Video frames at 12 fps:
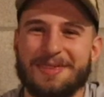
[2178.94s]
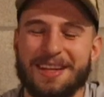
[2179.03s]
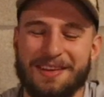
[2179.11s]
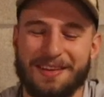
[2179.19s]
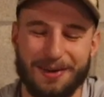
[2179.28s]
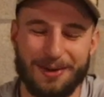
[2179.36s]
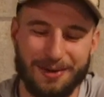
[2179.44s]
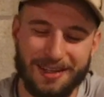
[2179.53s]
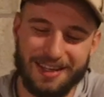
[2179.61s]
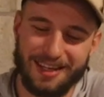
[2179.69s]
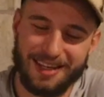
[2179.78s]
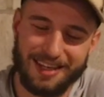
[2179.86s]
So
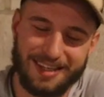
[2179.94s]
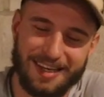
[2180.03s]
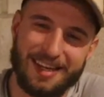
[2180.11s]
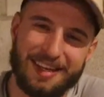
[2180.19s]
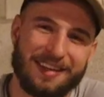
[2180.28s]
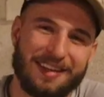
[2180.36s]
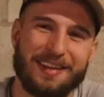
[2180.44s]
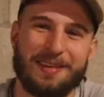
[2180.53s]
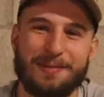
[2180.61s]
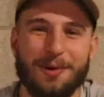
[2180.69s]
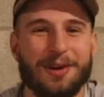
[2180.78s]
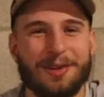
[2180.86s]
cheese
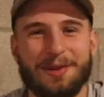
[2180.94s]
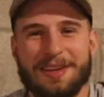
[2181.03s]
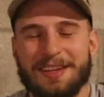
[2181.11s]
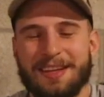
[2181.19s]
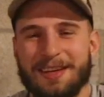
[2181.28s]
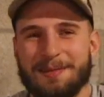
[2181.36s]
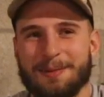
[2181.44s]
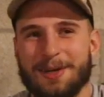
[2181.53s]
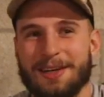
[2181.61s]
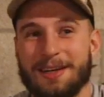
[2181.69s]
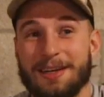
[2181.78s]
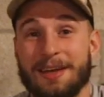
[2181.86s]
is one of those things
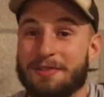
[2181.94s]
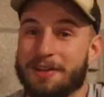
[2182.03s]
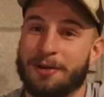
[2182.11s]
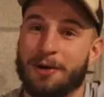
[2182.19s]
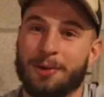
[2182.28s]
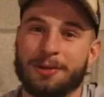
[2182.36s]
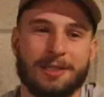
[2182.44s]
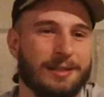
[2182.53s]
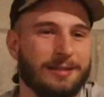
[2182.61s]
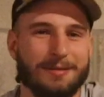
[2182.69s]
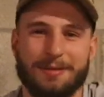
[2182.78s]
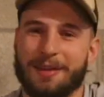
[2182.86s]
where if it's
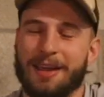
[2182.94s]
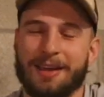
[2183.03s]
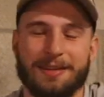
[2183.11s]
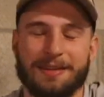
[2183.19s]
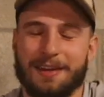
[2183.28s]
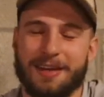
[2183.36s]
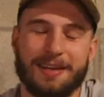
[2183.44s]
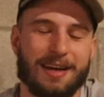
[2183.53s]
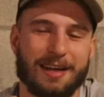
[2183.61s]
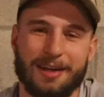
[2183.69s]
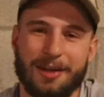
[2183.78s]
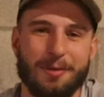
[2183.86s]
colder, it's like
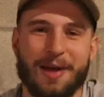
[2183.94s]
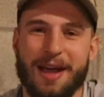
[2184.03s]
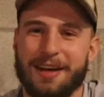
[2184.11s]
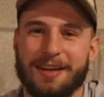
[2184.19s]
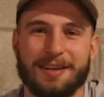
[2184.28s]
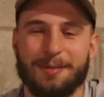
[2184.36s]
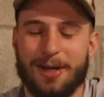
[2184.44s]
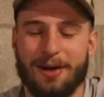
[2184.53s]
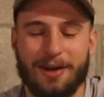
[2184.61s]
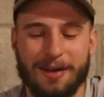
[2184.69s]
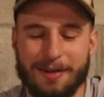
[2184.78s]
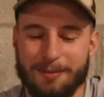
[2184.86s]
not going to go bad. It's going to be
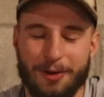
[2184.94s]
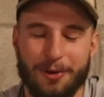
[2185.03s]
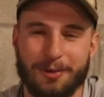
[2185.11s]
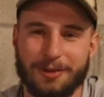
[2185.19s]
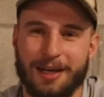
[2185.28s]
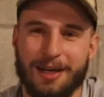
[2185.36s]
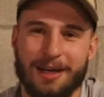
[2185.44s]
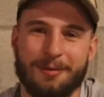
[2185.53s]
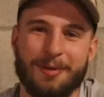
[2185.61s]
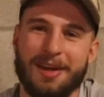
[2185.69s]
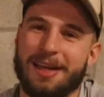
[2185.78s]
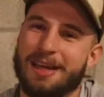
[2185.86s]
awesome the whole time.